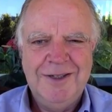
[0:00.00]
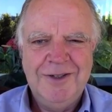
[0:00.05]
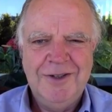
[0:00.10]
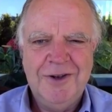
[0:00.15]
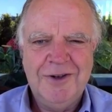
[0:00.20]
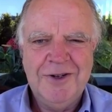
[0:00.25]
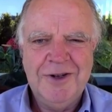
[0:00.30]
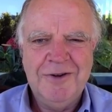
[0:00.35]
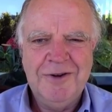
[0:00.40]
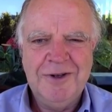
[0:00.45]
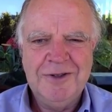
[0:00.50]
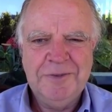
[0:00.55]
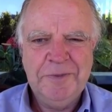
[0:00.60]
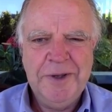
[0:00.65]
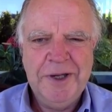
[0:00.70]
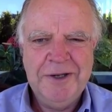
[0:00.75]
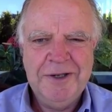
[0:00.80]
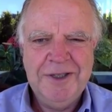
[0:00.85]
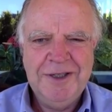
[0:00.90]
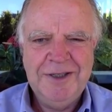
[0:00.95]
Dr. Ross
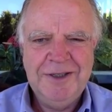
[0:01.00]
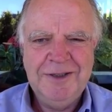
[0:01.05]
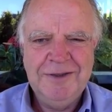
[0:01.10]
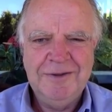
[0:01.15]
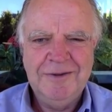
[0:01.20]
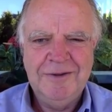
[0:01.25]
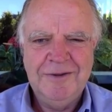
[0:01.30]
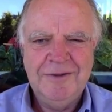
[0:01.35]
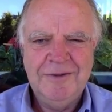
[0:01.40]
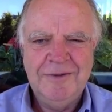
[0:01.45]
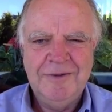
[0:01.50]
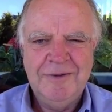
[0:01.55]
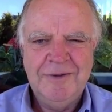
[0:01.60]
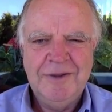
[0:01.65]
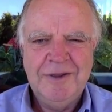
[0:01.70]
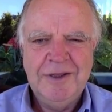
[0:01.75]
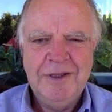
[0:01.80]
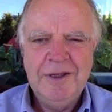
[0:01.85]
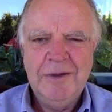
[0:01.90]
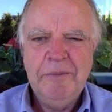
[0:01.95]
Perry
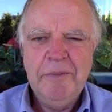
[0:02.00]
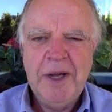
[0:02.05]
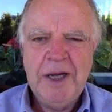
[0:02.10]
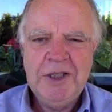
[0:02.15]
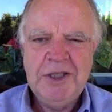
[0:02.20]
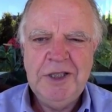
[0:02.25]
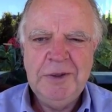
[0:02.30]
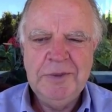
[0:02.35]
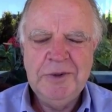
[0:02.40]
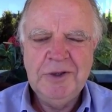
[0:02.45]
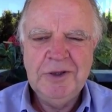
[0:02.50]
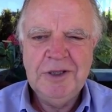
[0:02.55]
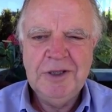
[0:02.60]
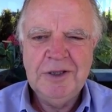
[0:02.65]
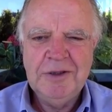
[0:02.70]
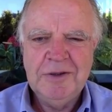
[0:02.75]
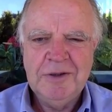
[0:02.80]
Budgie Book